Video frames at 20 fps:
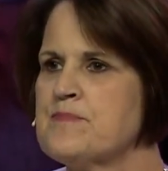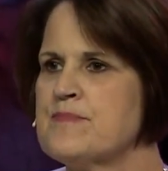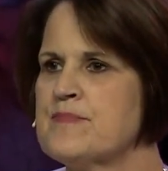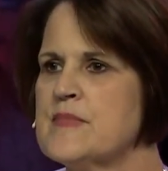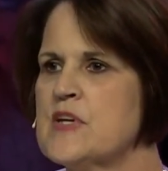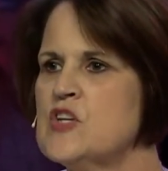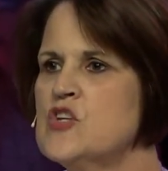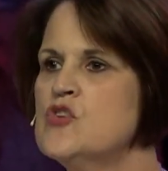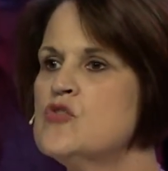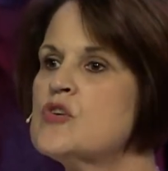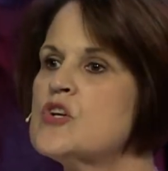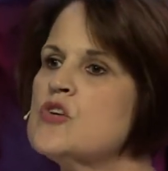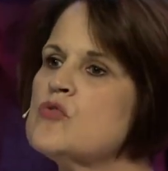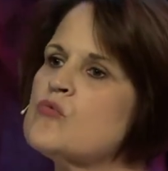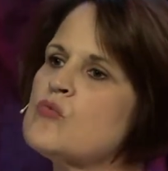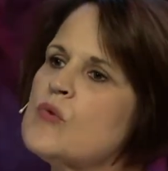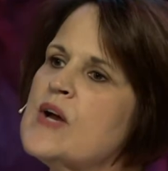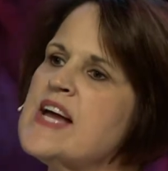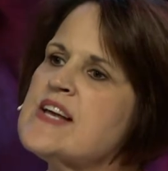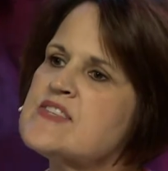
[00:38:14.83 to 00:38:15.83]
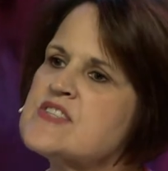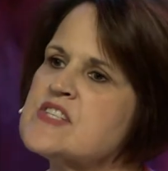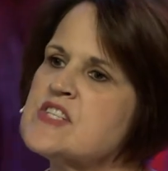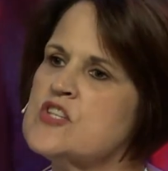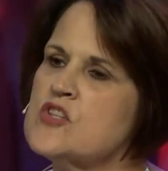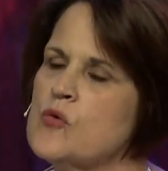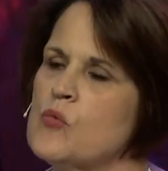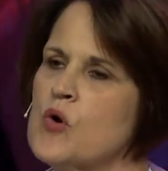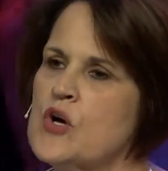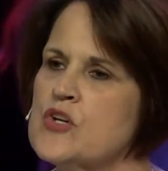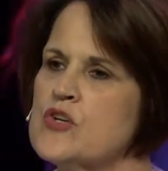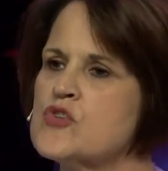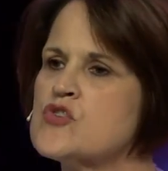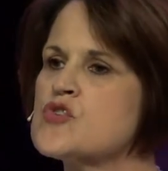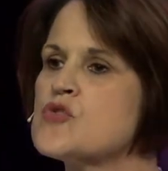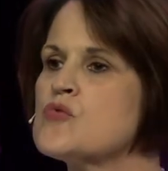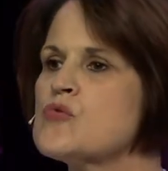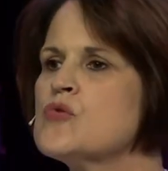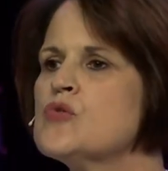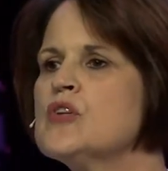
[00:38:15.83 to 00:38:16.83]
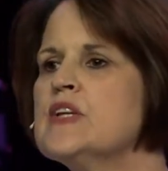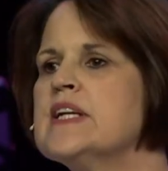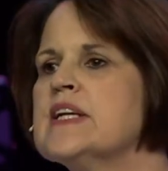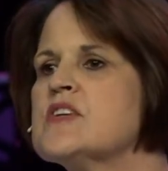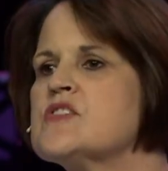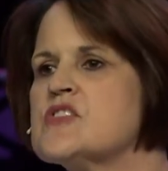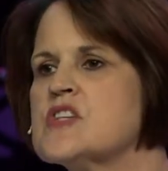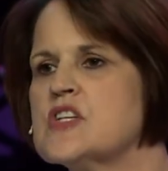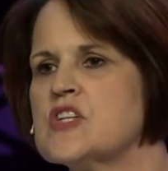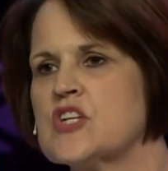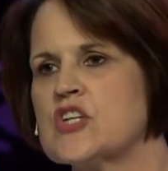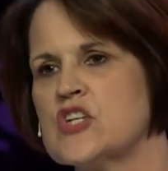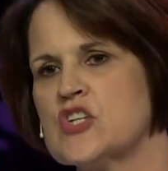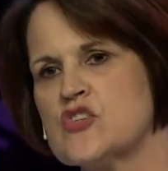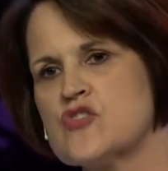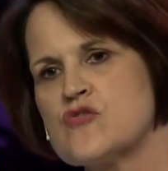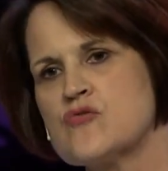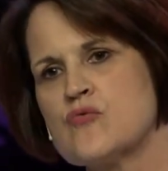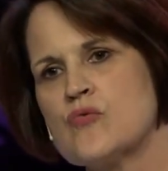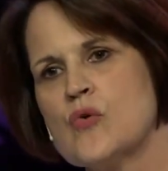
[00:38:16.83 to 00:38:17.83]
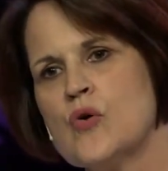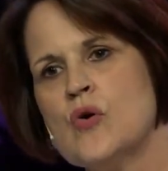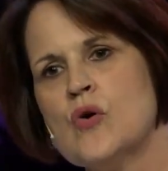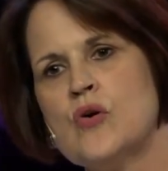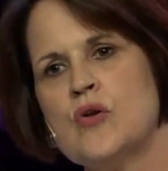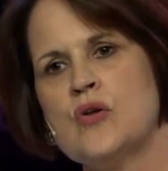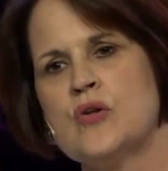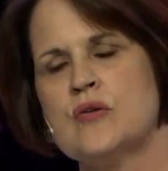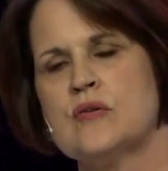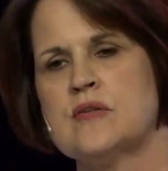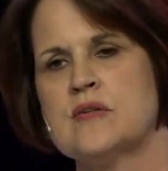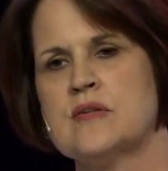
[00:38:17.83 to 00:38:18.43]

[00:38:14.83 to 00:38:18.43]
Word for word: then you can rest in the one who truly is in control.